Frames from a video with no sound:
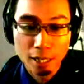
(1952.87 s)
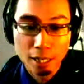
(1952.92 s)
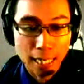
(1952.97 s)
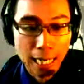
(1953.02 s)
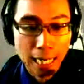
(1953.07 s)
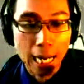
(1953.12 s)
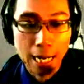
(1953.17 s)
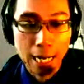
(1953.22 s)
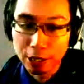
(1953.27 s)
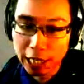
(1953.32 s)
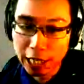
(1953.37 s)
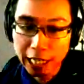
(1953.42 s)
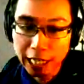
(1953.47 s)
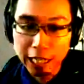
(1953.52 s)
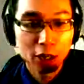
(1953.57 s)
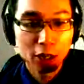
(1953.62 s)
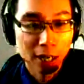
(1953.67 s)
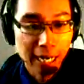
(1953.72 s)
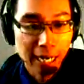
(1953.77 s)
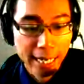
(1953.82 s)
Uh, you
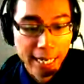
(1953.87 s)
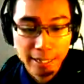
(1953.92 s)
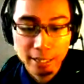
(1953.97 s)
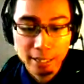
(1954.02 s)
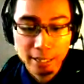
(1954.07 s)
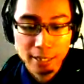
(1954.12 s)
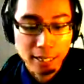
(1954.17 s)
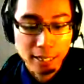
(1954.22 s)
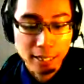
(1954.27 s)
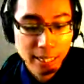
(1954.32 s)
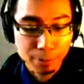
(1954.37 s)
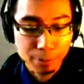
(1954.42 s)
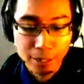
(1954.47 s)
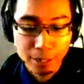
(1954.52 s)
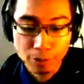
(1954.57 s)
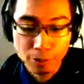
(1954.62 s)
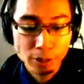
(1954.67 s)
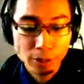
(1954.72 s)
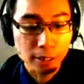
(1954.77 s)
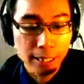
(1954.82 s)
know, I hate to say it, but
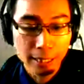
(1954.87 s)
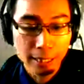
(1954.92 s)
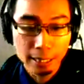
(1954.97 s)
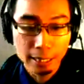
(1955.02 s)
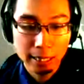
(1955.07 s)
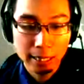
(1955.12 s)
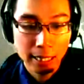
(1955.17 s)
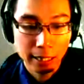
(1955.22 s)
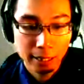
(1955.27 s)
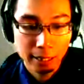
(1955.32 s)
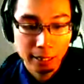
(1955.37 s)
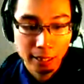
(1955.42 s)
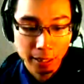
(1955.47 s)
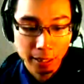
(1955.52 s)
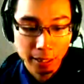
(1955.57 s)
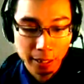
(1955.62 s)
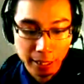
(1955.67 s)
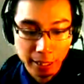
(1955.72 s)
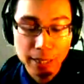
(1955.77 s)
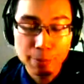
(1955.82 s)
really uh,
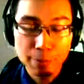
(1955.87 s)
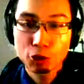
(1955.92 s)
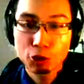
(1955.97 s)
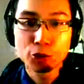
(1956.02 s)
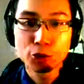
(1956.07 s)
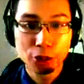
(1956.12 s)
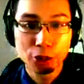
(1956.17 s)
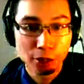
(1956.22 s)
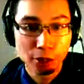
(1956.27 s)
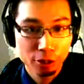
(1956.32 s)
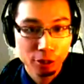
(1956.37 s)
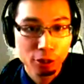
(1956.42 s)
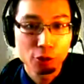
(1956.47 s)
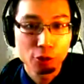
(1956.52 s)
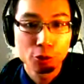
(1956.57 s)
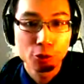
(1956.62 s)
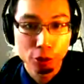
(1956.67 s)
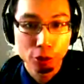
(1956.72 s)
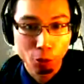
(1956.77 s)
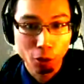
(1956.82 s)
keep true to, to who
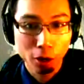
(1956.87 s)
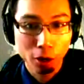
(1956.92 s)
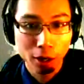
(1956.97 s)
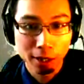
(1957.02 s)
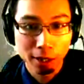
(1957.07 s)
you are.